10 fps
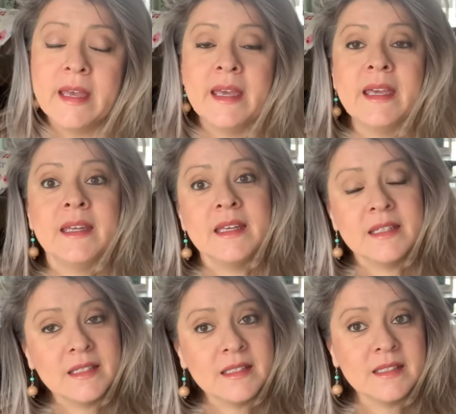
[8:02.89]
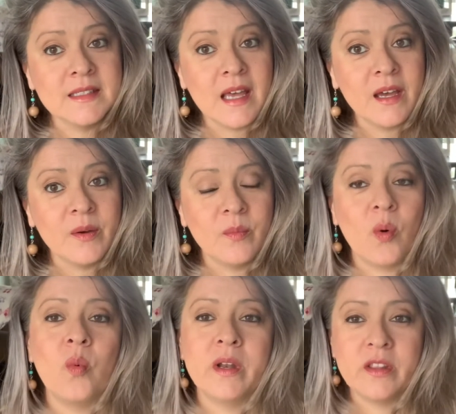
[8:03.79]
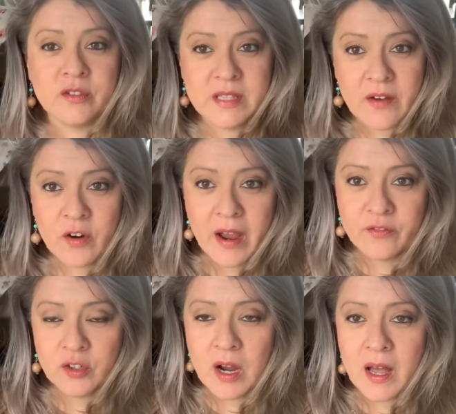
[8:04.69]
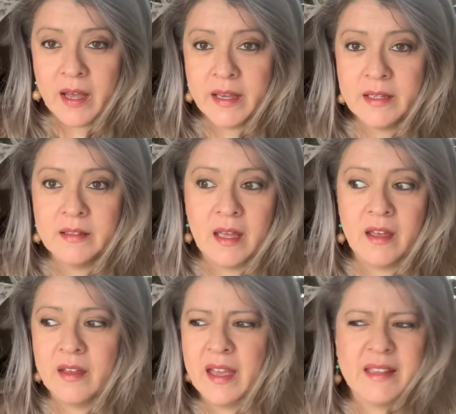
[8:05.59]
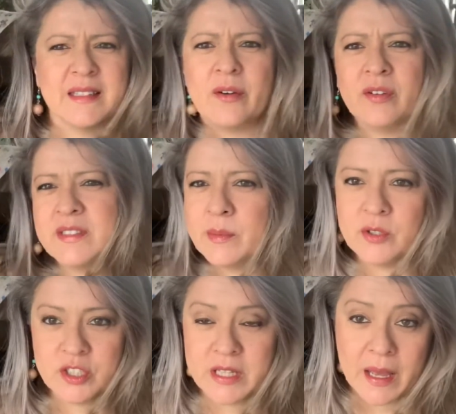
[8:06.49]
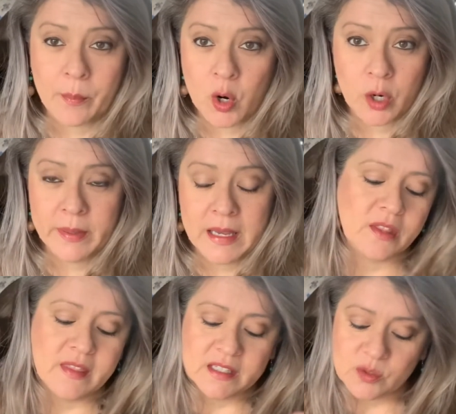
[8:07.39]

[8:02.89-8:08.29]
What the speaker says: It is one of those Ever After high, I guess kind of similar to like Barbie. This